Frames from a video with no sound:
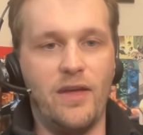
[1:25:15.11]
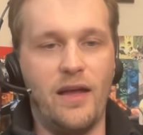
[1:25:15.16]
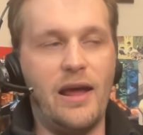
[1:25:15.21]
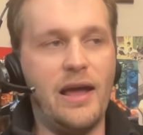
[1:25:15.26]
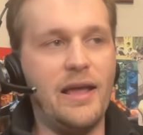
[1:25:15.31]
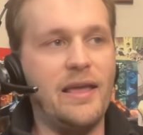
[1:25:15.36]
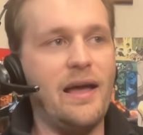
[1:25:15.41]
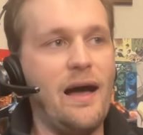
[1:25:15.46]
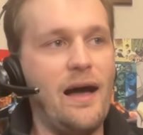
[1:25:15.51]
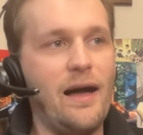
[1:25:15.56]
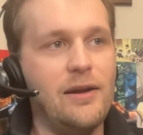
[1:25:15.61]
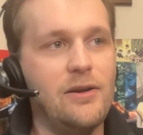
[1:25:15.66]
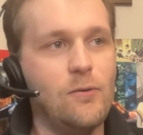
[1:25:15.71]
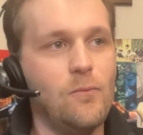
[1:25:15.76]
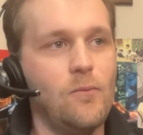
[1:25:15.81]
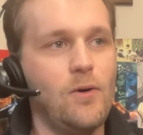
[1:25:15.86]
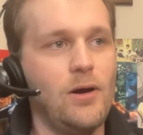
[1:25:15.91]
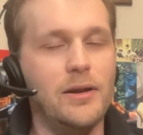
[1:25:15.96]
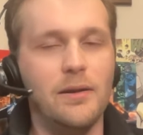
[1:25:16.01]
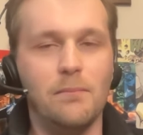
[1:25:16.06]
and I kind
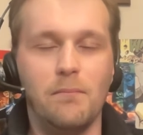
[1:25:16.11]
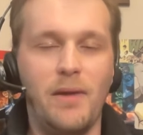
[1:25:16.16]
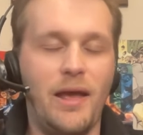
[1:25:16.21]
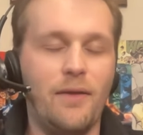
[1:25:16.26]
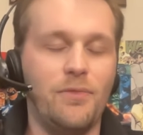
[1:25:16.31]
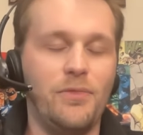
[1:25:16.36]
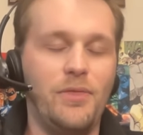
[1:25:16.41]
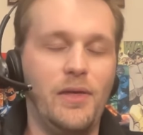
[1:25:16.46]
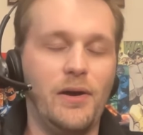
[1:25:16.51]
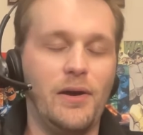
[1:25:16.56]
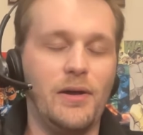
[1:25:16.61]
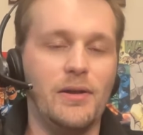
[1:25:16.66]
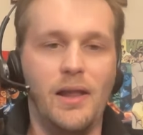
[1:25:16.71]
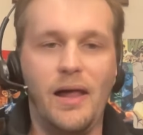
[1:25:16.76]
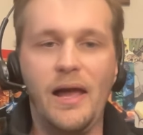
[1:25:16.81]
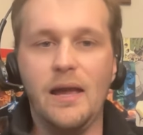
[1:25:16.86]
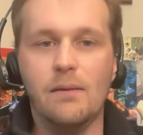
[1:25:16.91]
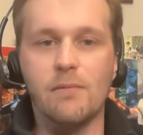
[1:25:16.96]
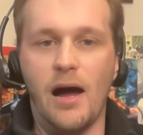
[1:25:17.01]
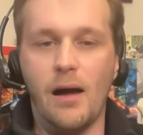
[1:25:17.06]
of want to make the
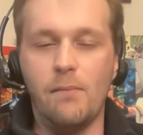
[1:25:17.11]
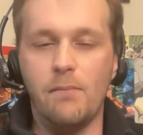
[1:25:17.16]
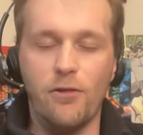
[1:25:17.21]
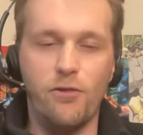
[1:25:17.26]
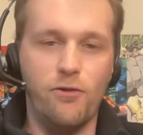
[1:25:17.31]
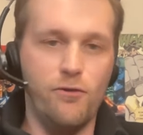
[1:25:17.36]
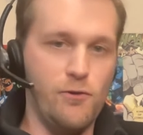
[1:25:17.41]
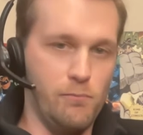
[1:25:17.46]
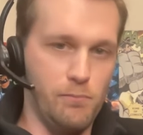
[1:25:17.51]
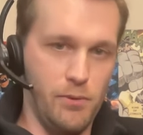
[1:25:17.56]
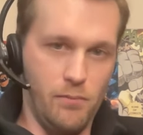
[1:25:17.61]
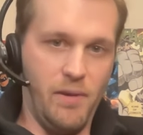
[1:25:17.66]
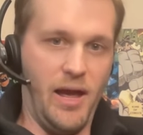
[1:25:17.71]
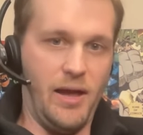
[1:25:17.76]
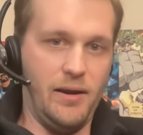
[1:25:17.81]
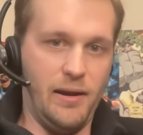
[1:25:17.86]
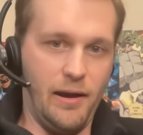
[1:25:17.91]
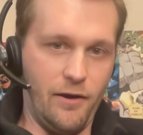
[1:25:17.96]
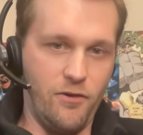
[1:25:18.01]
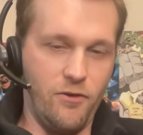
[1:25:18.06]
claim I'm a
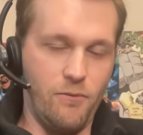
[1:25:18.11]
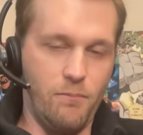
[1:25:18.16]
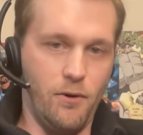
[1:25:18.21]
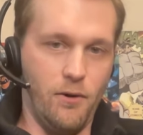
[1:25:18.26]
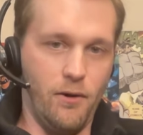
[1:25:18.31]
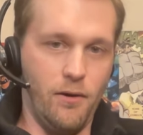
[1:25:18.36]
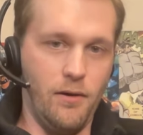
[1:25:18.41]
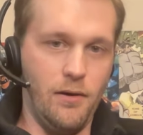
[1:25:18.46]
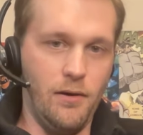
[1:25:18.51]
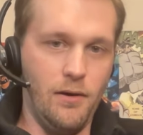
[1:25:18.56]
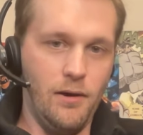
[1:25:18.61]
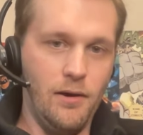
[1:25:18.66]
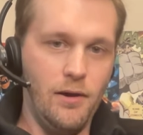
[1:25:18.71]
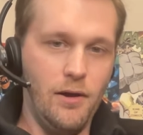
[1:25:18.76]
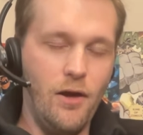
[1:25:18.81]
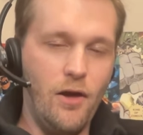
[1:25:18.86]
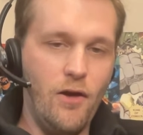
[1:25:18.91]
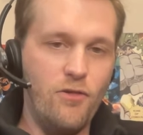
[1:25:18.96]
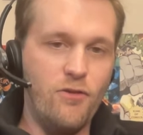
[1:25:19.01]
Superman expert. Mm.